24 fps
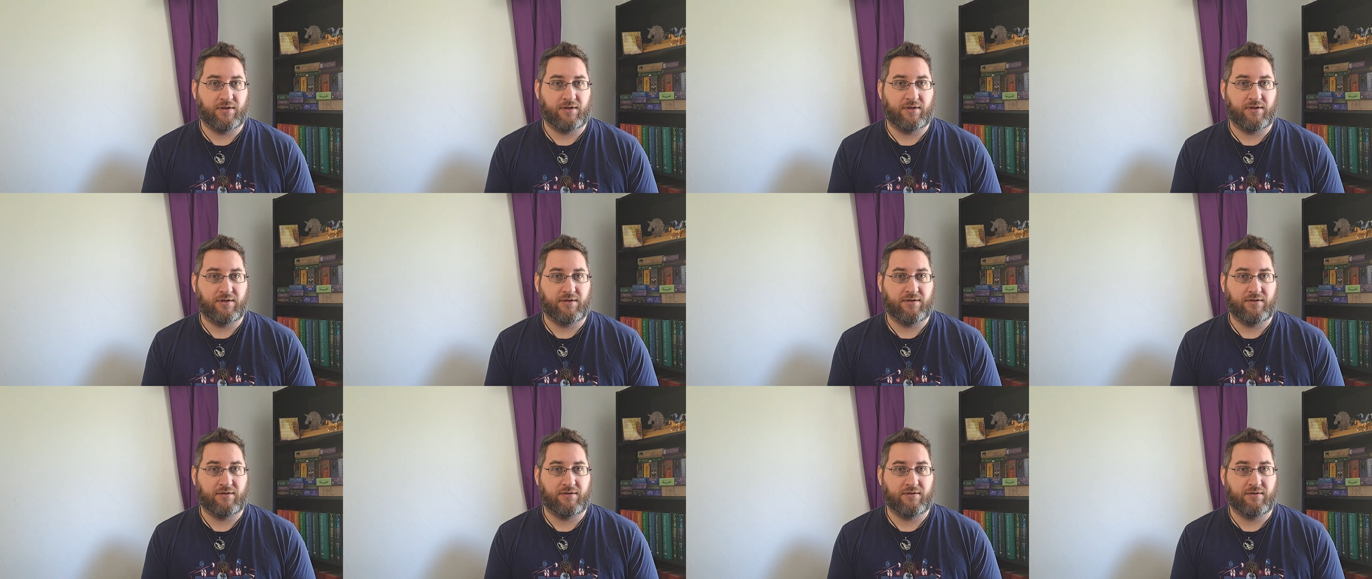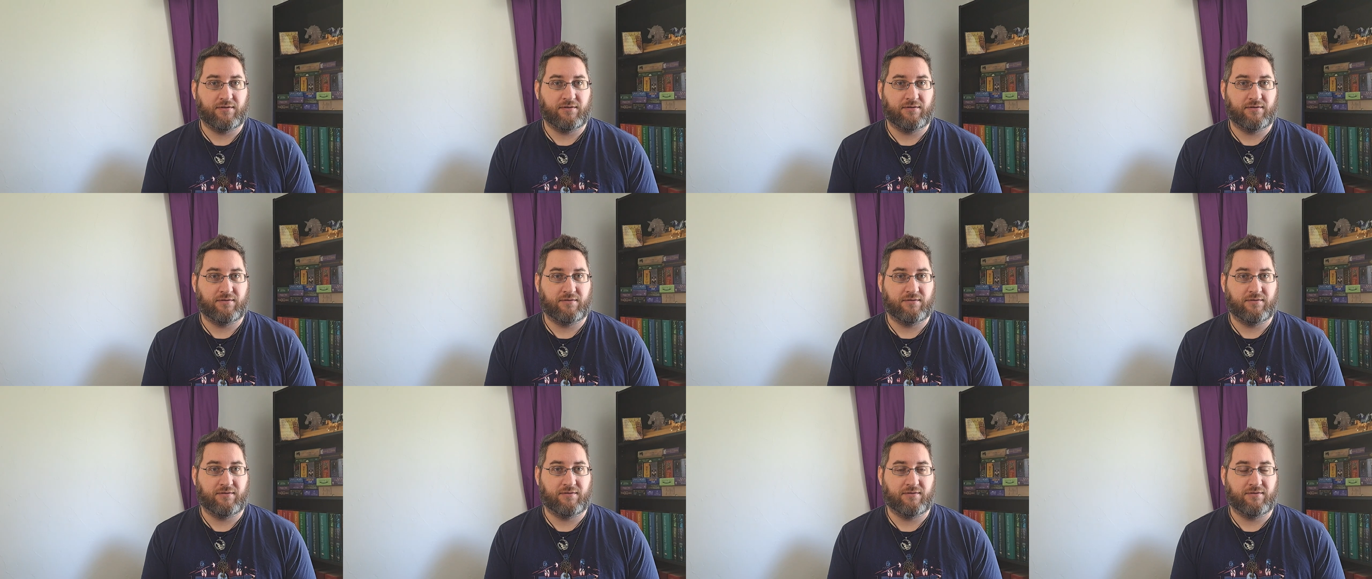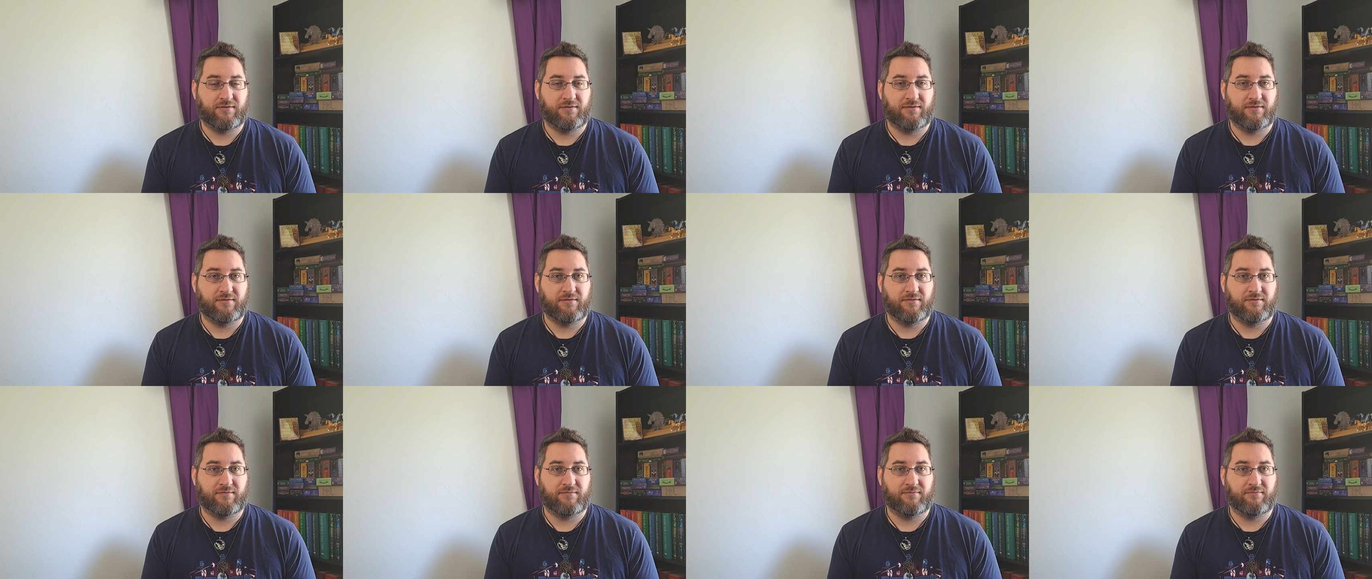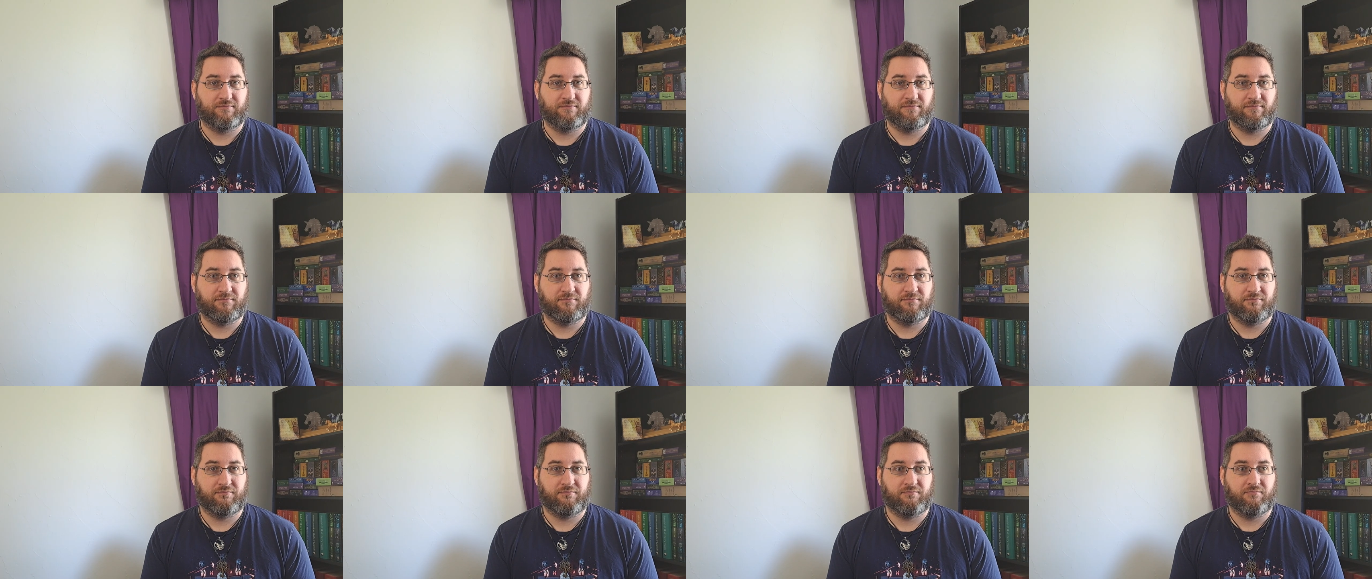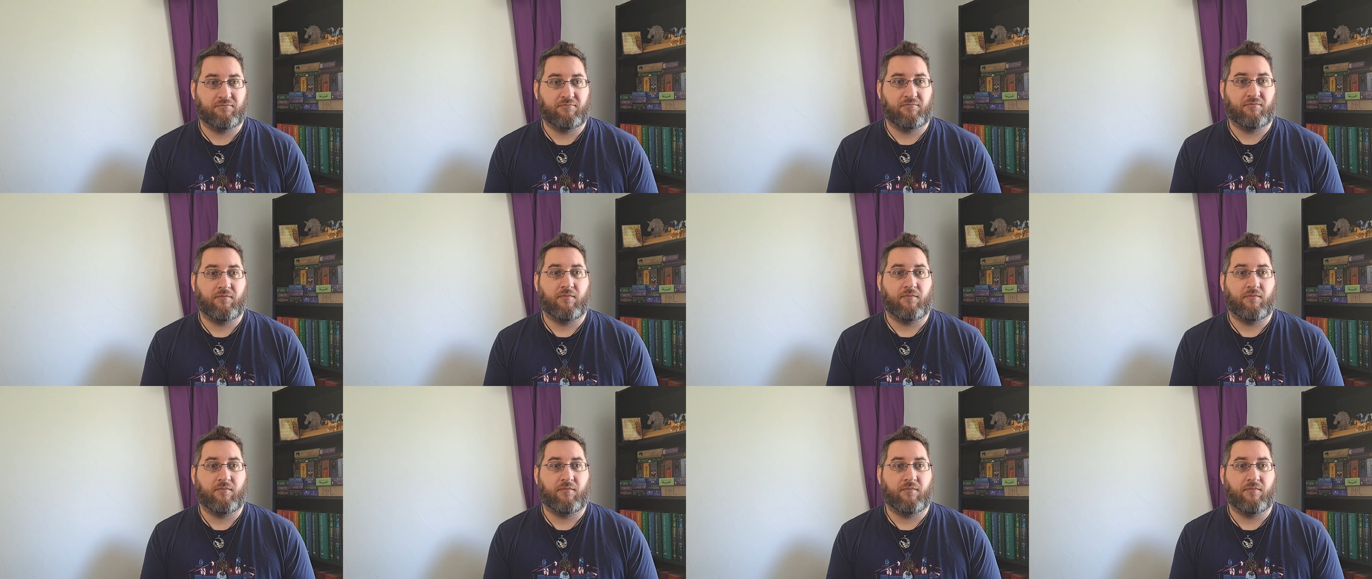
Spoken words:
No one is speaking in this clip.